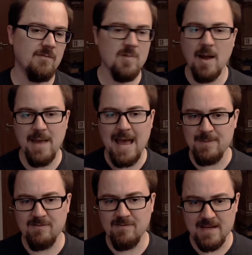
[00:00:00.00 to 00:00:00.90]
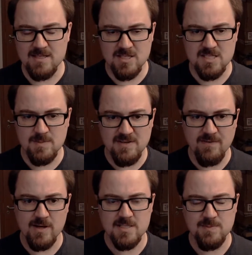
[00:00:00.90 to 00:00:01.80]
happy for that to just be
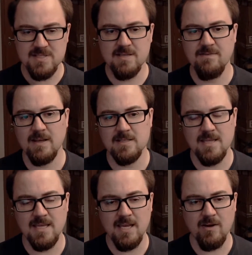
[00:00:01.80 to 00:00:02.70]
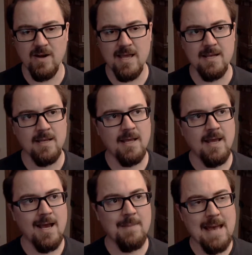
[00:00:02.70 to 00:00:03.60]
very specific to the gearhead.
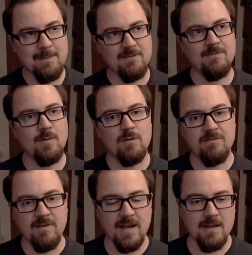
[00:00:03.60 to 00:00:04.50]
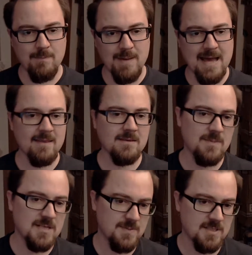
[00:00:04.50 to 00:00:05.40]
I'm happy for Find the Path to
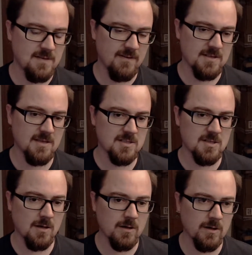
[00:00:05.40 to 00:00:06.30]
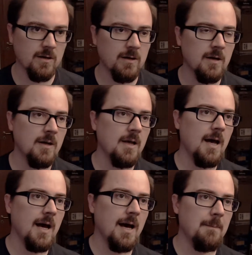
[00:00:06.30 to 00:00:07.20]
be specific to the stalker.
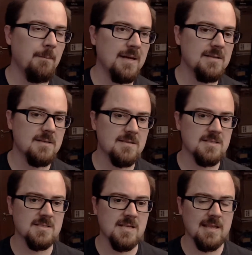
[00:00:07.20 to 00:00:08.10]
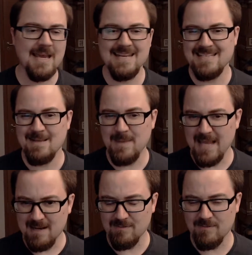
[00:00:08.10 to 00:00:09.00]
But like
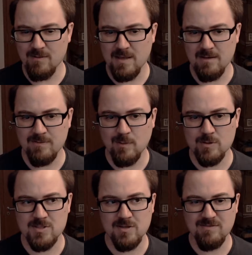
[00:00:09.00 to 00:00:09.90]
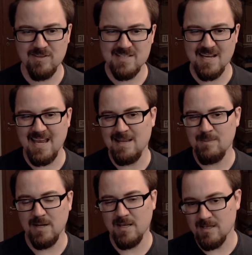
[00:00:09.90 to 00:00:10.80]
Intimidate for the Enforcer feels like
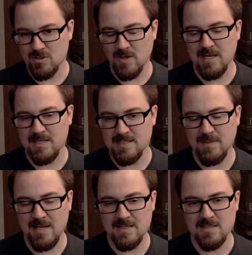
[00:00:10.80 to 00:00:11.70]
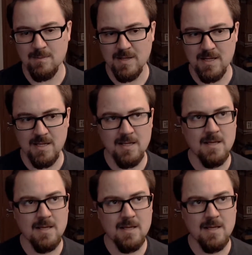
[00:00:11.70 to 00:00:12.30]
anybody could try and intimidate somebody.